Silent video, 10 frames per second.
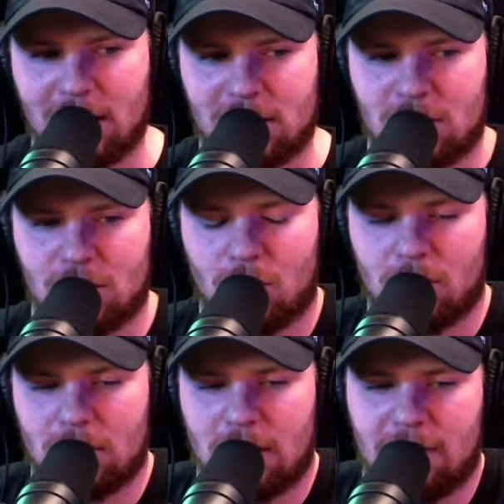a
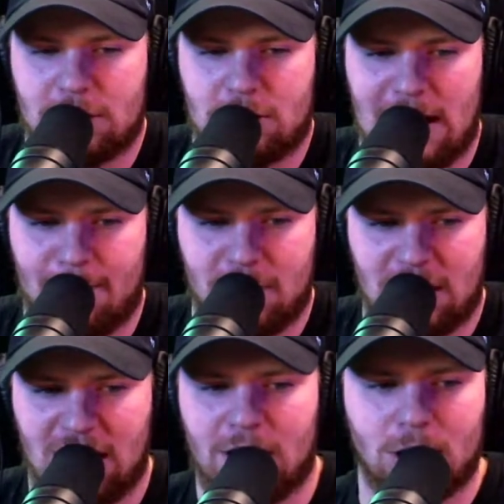soul of a trapped
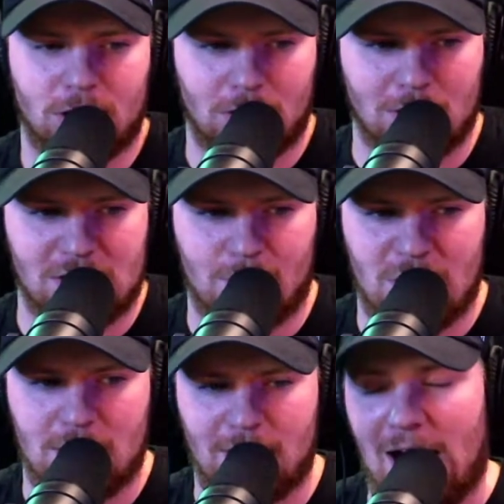kill or
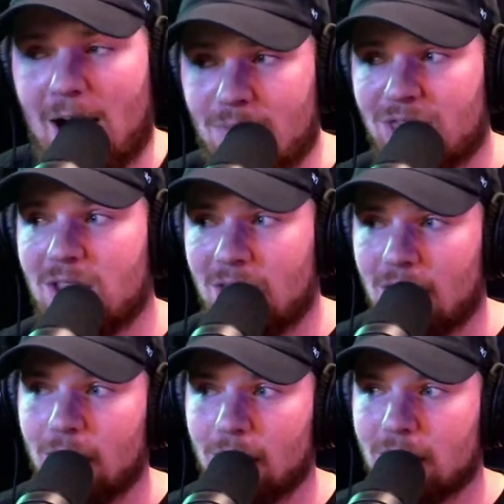something that I'm
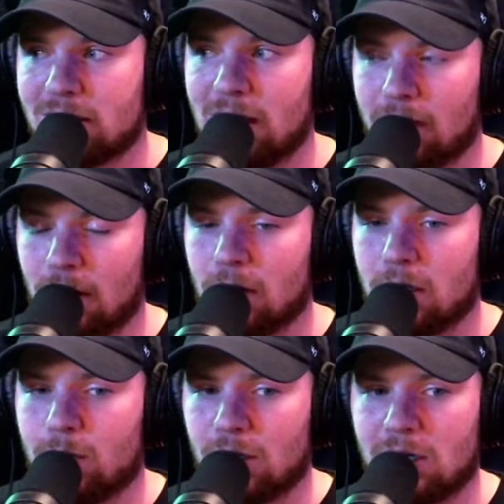thinking is giving her
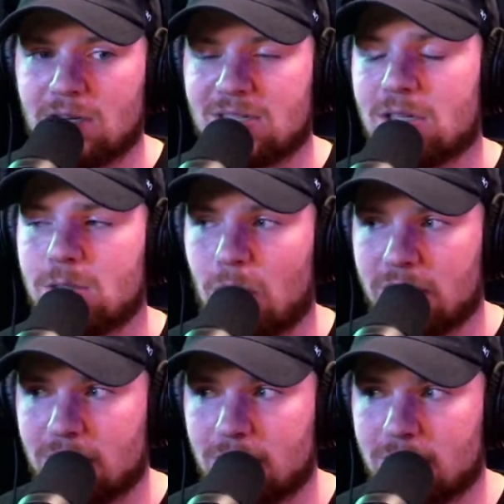the ability to see these
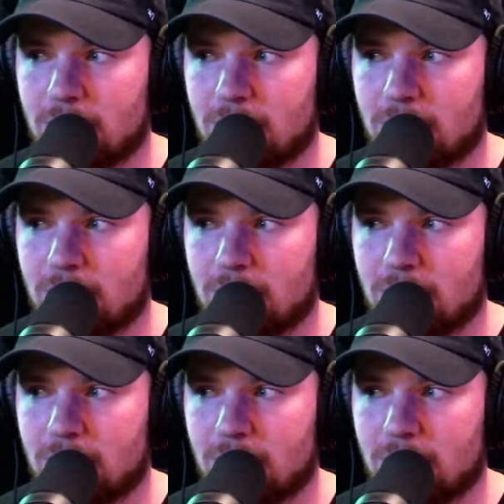monsters.